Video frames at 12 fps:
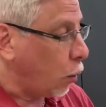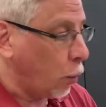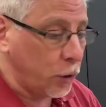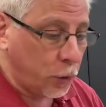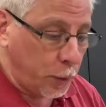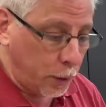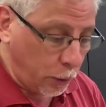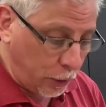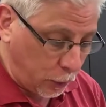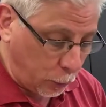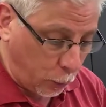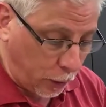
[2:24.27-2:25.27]
Once we know
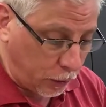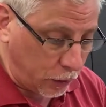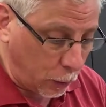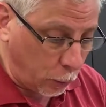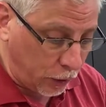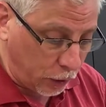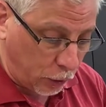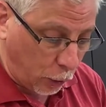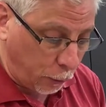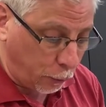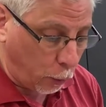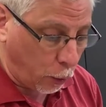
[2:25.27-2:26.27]
this works, then we just
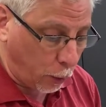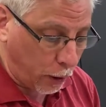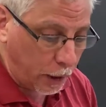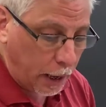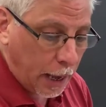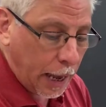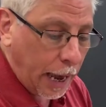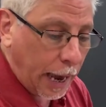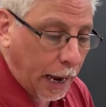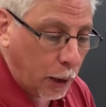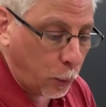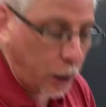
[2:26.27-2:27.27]
go forward
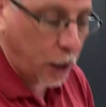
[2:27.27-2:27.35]
and we